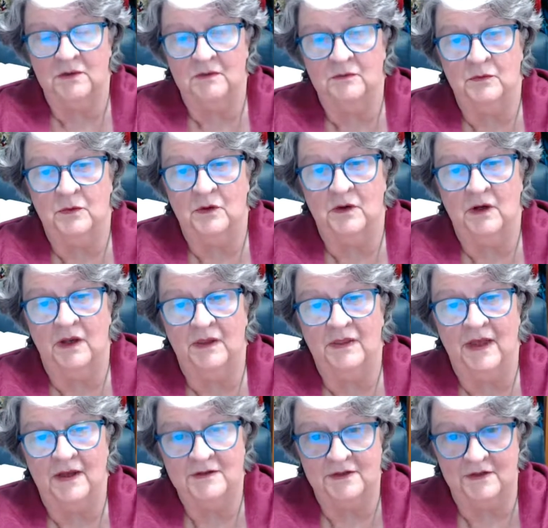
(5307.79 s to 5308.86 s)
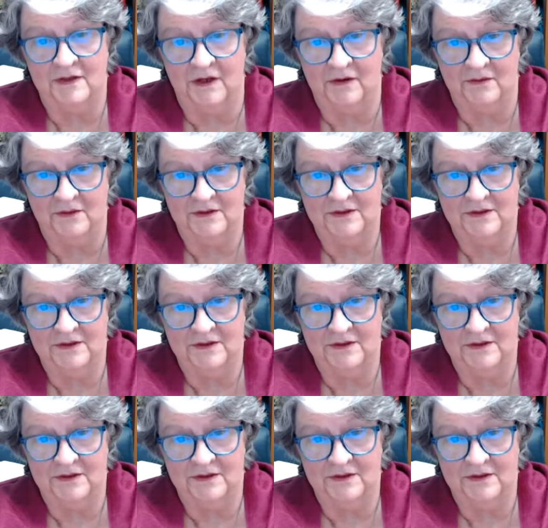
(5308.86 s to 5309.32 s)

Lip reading: it for $1,000.